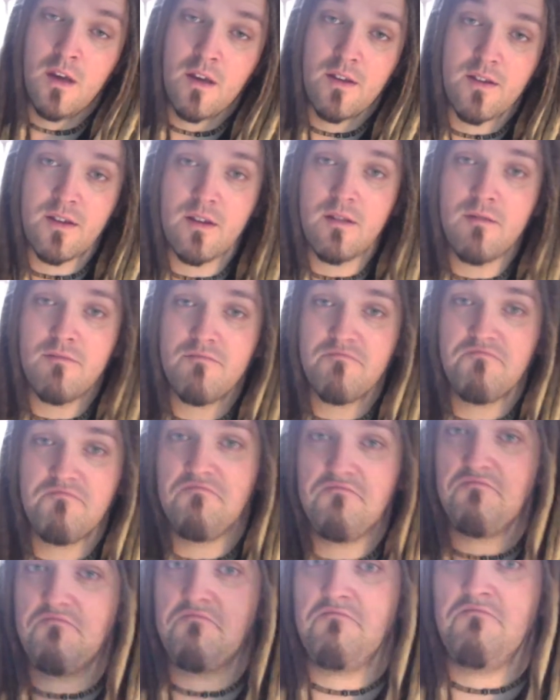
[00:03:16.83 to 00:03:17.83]
So
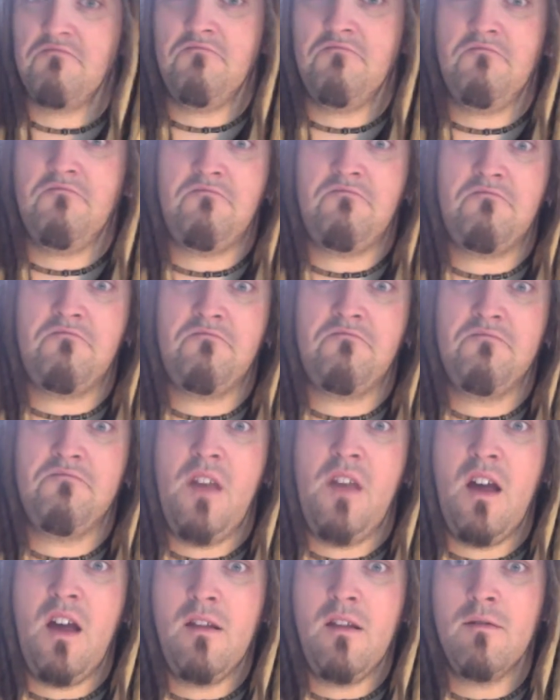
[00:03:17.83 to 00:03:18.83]

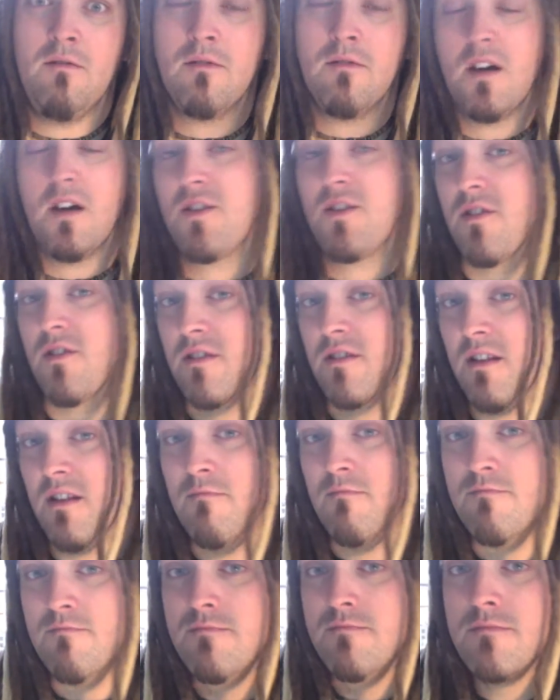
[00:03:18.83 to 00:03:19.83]
I don't know, I trust them.